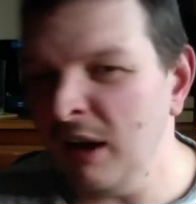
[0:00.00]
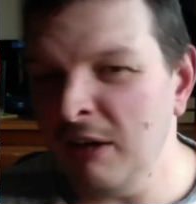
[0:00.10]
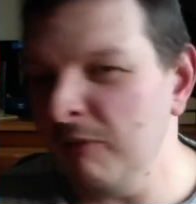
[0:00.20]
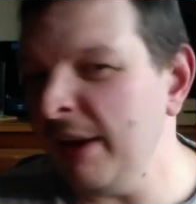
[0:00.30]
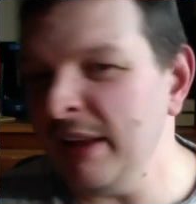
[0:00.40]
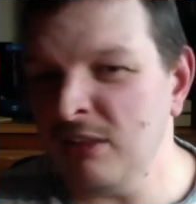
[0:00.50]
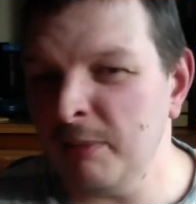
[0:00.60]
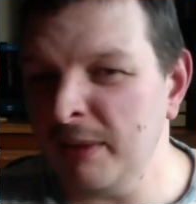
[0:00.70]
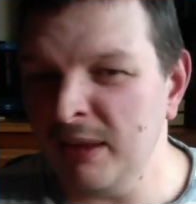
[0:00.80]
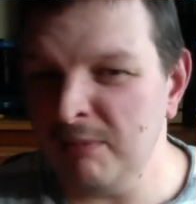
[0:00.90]
waiting to
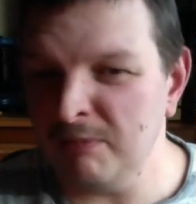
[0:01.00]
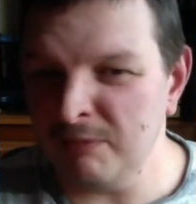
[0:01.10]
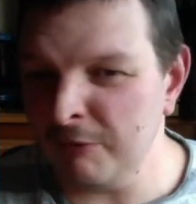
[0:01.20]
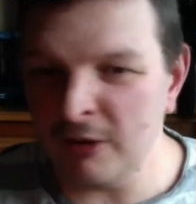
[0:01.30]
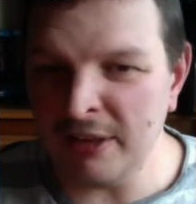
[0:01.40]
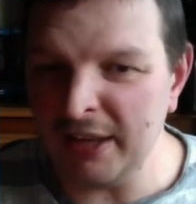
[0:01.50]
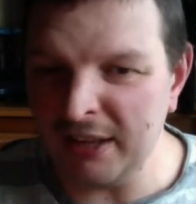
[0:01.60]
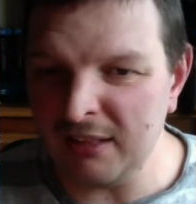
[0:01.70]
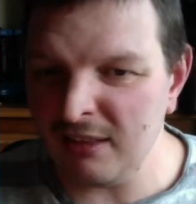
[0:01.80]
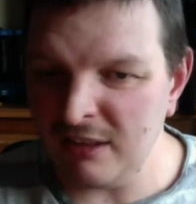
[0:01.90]
be fully
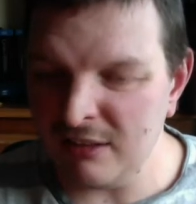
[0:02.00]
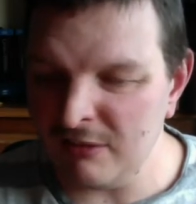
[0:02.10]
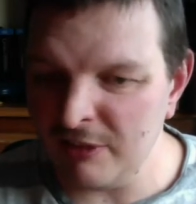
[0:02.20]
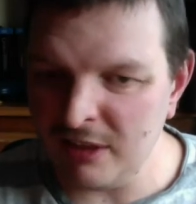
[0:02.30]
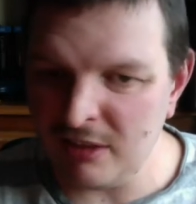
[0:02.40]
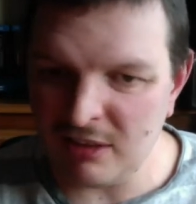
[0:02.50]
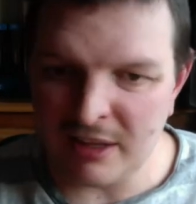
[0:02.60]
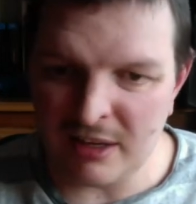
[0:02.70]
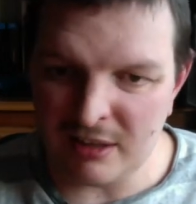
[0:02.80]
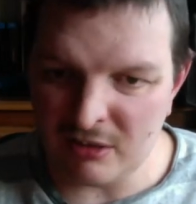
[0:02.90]
edited and things,
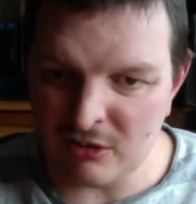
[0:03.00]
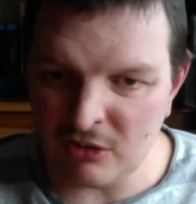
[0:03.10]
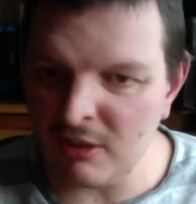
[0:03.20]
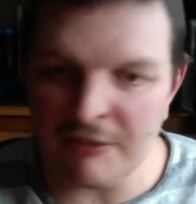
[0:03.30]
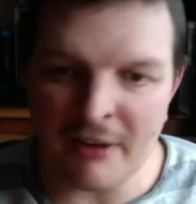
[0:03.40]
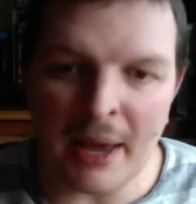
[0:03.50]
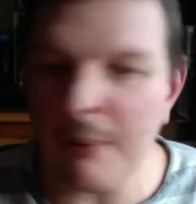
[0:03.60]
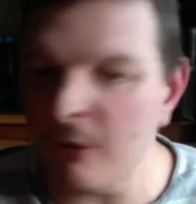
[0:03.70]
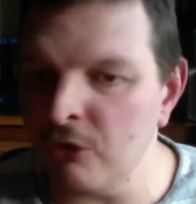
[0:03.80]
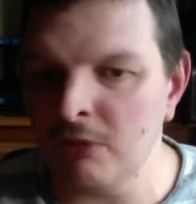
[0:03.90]
and it just never
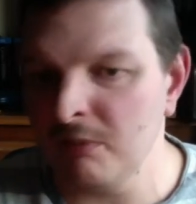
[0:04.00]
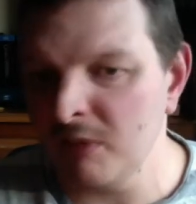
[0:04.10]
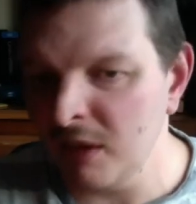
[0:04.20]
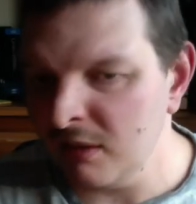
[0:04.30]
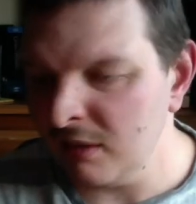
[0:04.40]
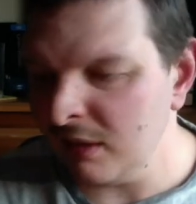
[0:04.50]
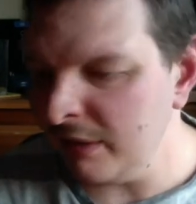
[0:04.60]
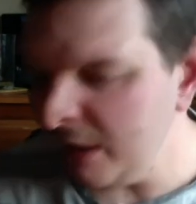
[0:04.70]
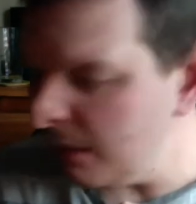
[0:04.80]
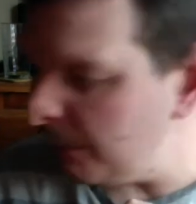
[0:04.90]
happened. So
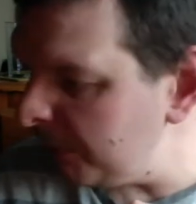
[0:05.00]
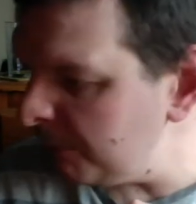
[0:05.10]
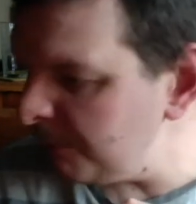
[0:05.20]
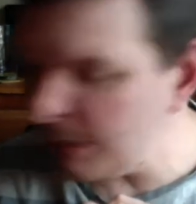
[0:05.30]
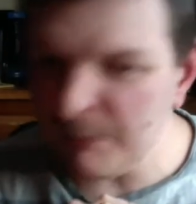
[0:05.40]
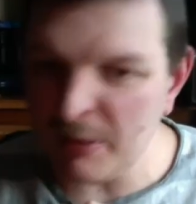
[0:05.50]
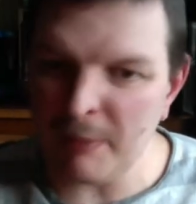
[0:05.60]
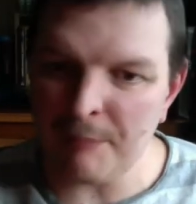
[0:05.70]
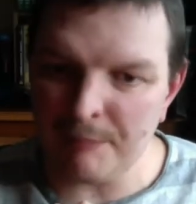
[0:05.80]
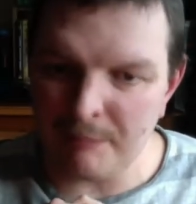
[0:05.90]
yeah, I've
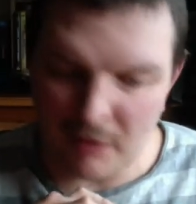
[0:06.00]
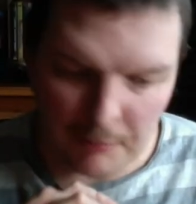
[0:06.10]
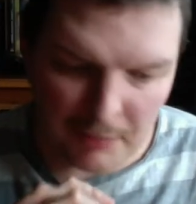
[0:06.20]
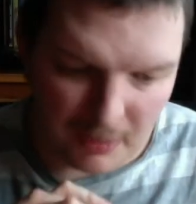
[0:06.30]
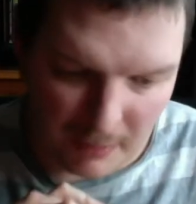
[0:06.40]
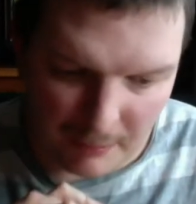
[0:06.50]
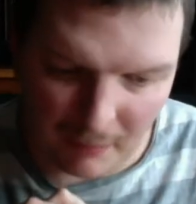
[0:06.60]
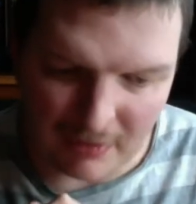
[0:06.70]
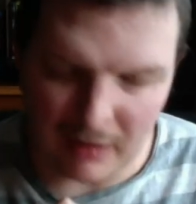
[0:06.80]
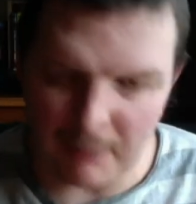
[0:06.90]
been a bit
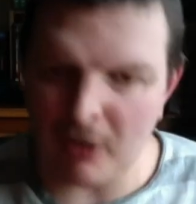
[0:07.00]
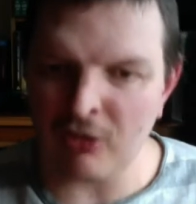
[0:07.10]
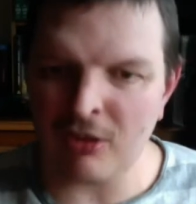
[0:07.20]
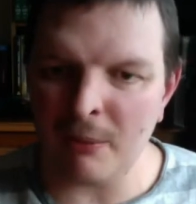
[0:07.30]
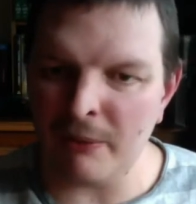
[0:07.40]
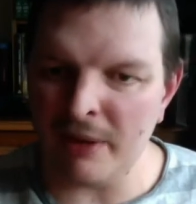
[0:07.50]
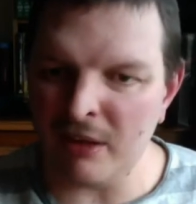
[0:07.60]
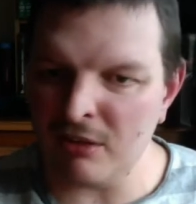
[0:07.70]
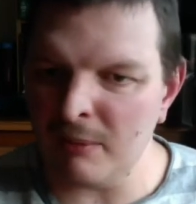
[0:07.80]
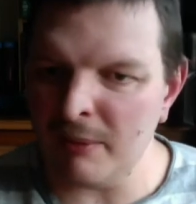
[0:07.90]
bummed out past couple of
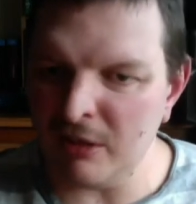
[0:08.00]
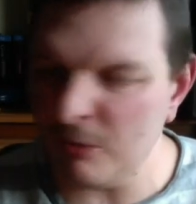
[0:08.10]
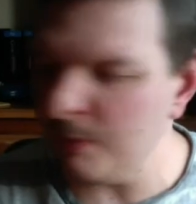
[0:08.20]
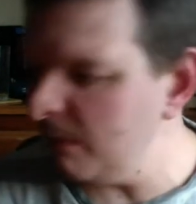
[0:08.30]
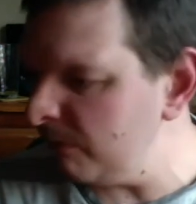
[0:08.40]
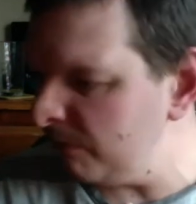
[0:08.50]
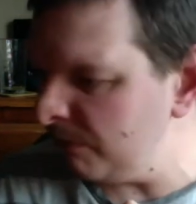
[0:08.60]
weeks. Mate's been